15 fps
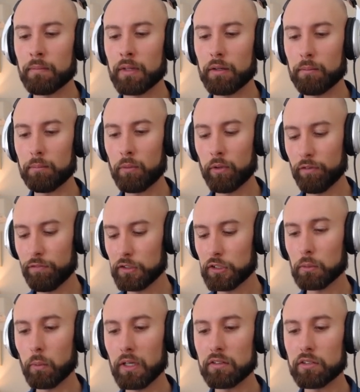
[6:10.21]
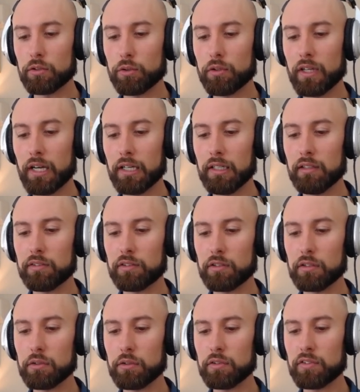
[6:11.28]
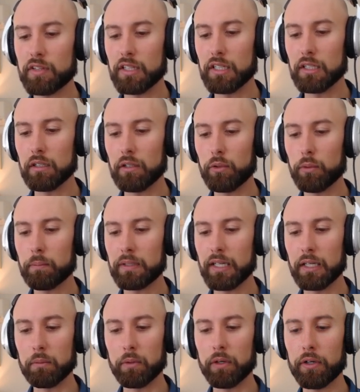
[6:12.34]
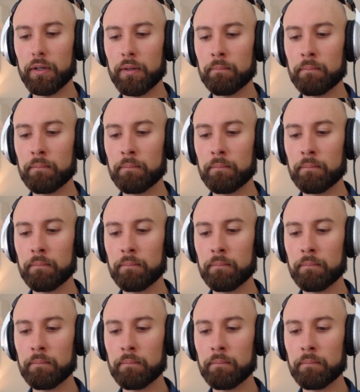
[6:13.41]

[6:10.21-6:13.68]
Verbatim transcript: A more efficient way to do that is to use the loop keyword.